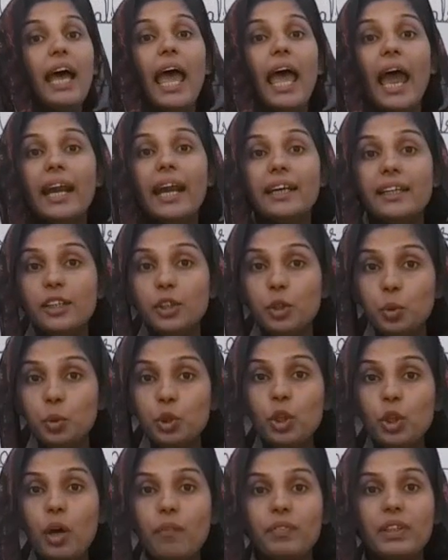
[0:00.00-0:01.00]
and the
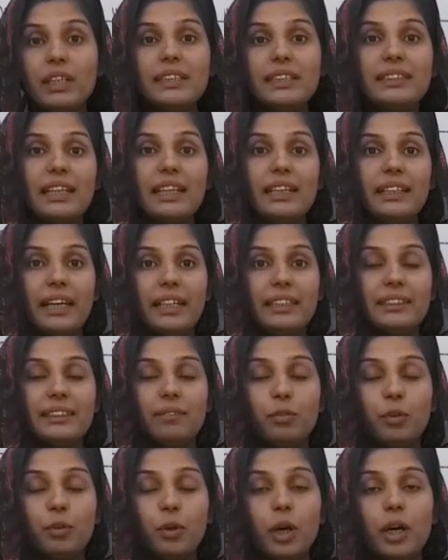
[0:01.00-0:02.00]
use of these
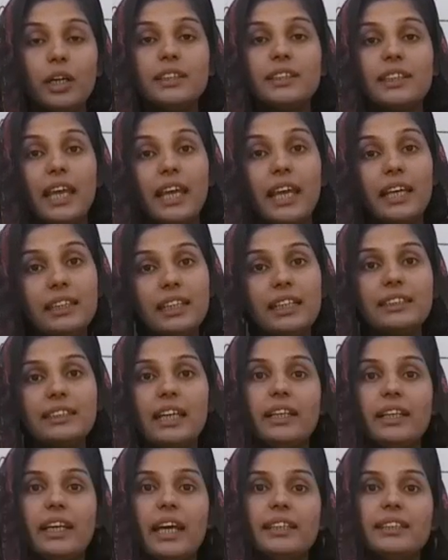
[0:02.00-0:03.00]
words in the
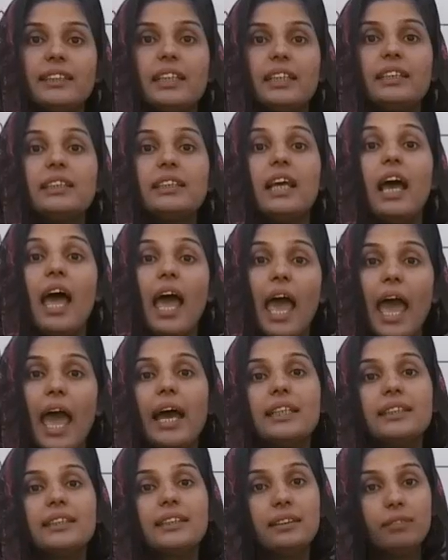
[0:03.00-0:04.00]
sentences
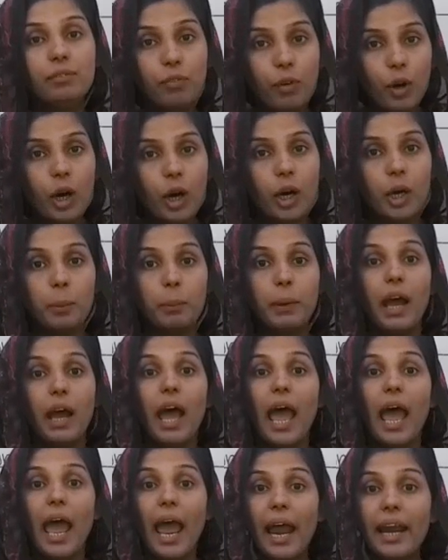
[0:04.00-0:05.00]
as verb,
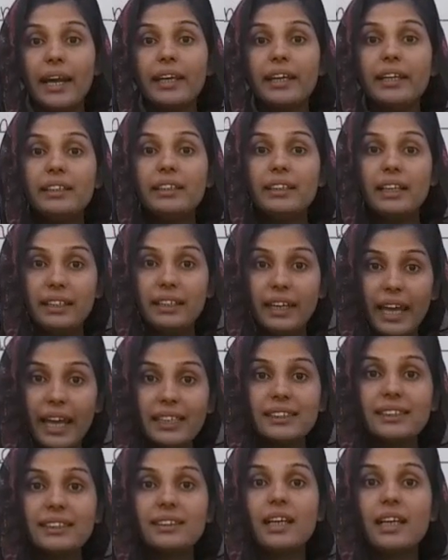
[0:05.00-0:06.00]
and in the
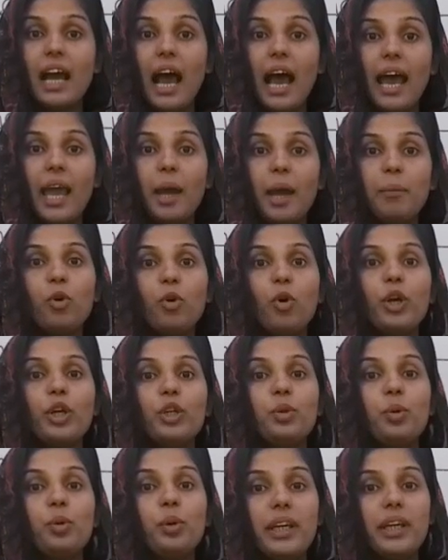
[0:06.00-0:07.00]
next I am
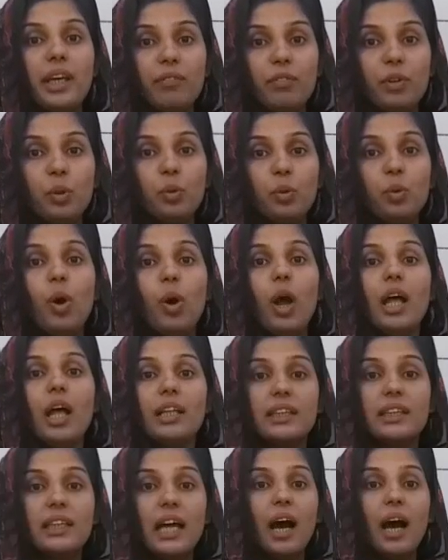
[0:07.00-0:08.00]
going to give you
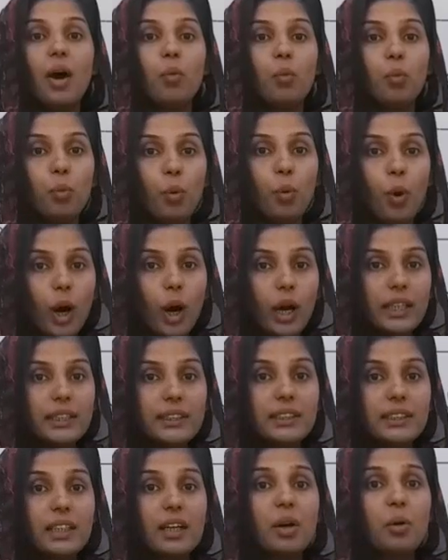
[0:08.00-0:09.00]
the
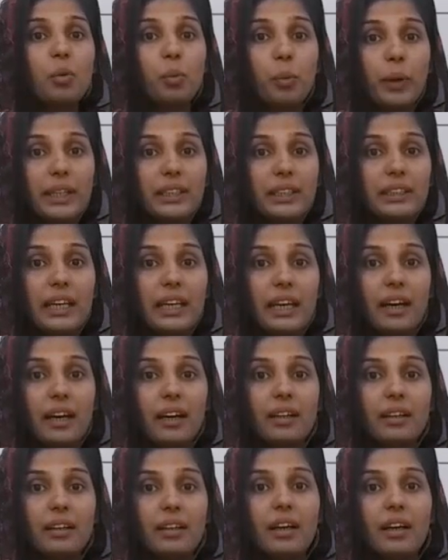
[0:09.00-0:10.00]
words with
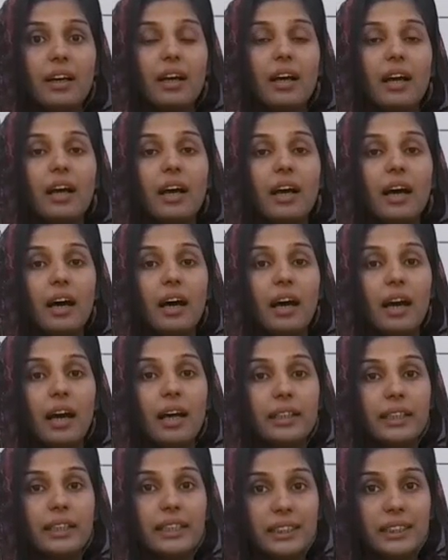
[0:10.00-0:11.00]
their
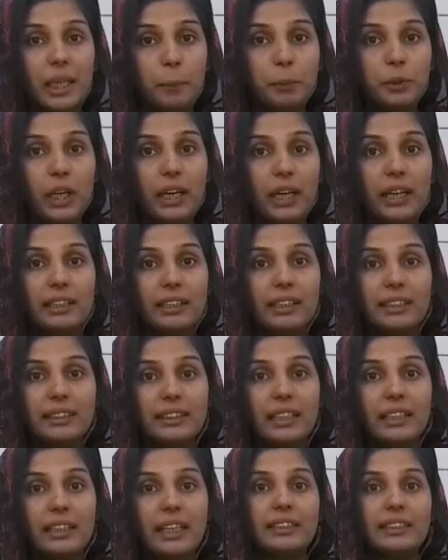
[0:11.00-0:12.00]
description in the
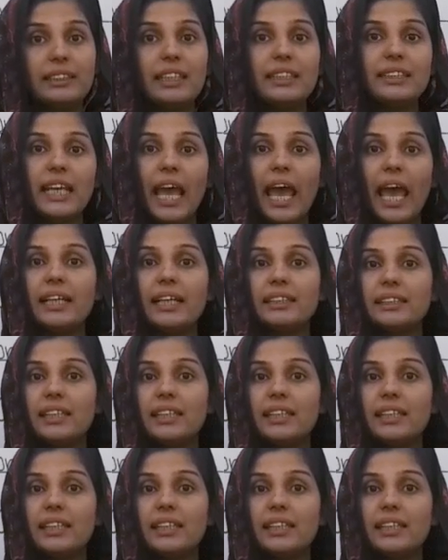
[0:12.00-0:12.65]
sentences as